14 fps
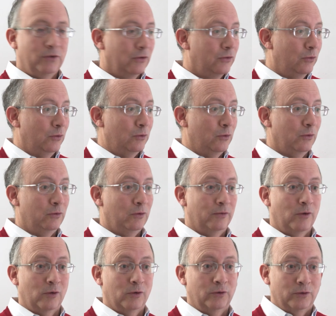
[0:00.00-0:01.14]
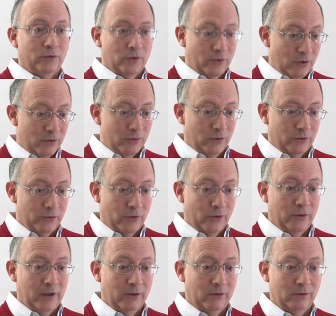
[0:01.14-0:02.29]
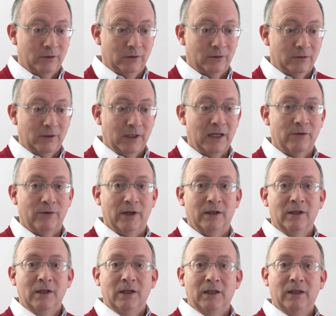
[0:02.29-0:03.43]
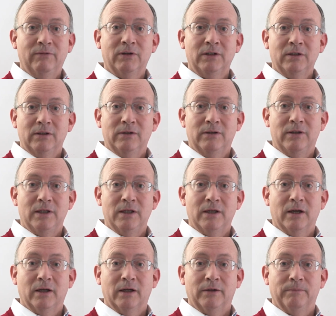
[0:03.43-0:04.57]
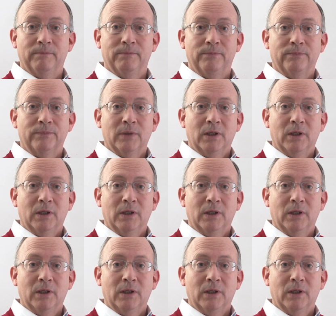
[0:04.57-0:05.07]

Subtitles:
just to focus on your own area. Even the